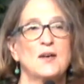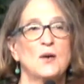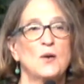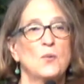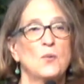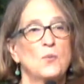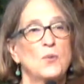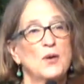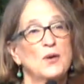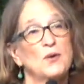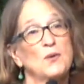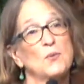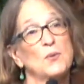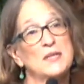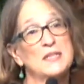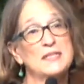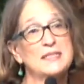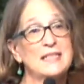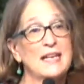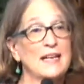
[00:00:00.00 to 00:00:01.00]
We are going to
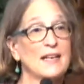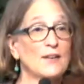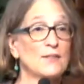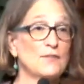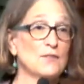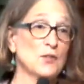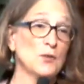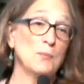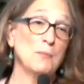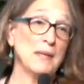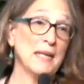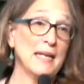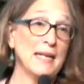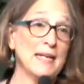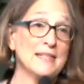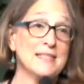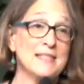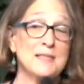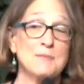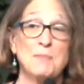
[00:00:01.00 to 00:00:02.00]
take a few
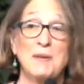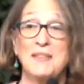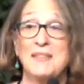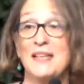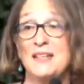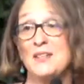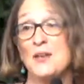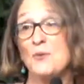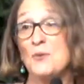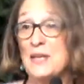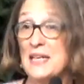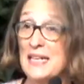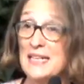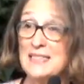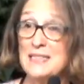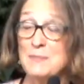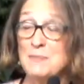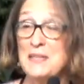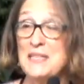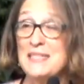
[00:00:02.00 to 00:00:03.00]
minutes, but they don't need
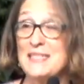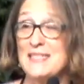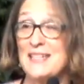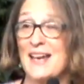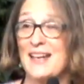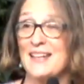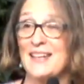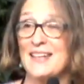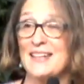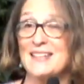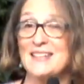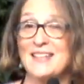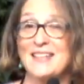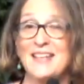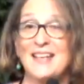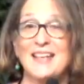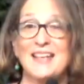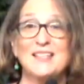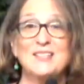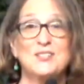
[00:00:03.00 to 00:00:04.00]
to be silent.
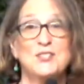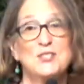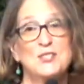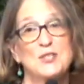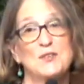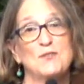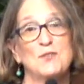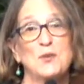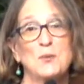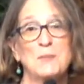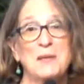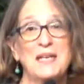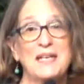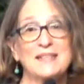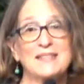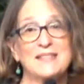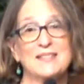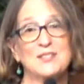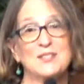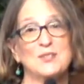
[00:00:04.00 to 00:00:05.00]
It's just a few
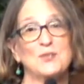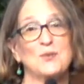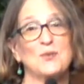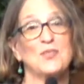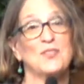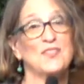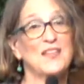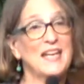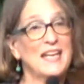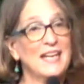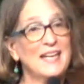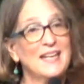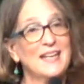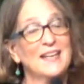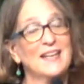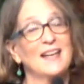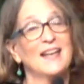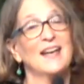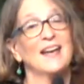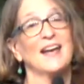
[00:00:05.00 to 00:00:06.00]
minutes to think
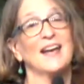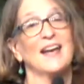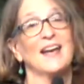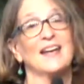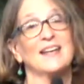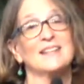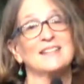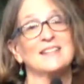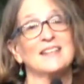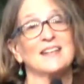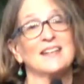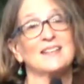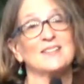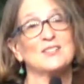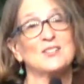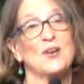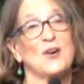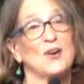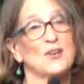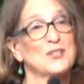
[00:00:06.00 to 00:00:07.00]
and
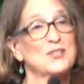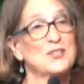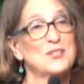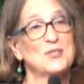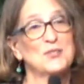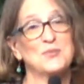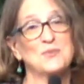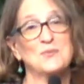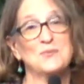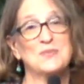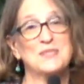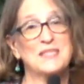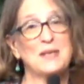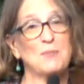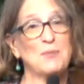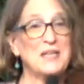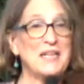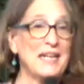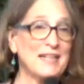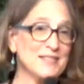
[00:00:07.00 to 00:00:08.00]
talk to
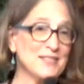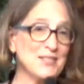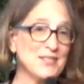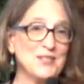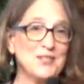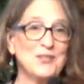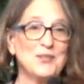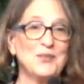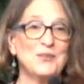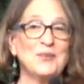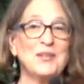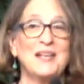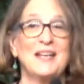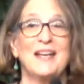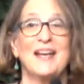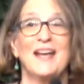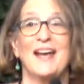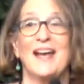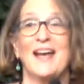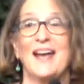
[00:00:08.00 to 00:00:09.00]
someone next to you,
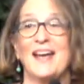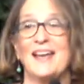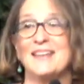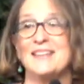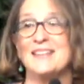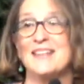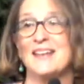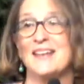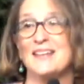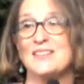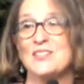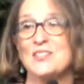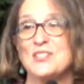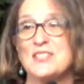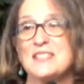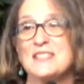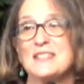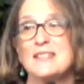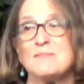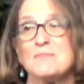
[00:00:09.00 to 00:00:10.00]
and
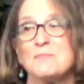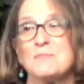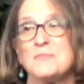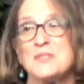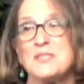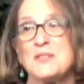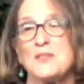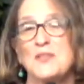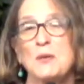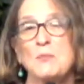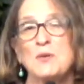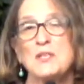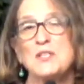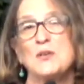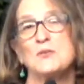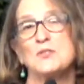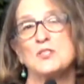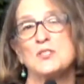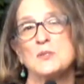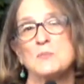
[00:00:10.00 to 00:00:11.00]
just so that we don't
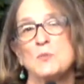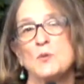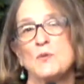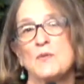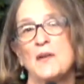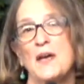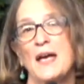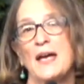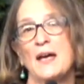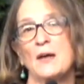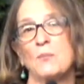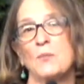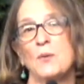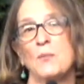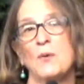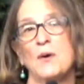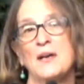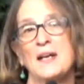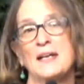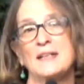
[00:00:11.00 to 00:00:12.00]
just move ahead. We
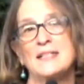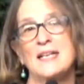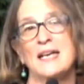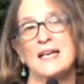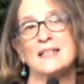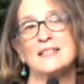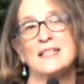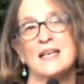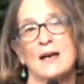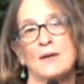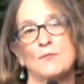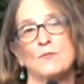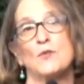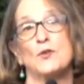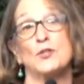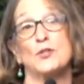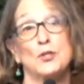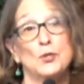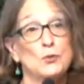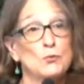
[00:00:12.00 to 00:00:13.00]
want to take a time for
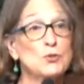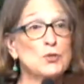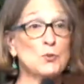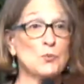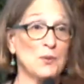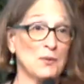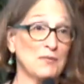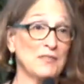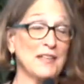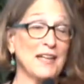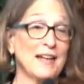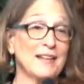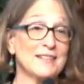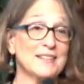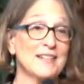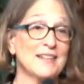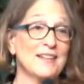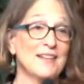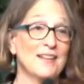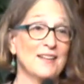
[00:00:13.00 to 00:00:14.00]
you to reflect
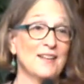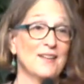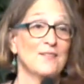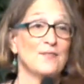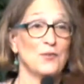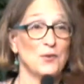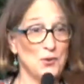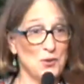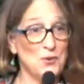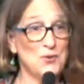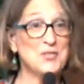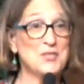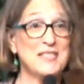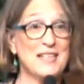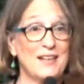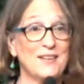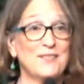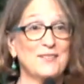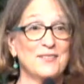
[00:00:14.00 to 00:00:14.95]
for yourself.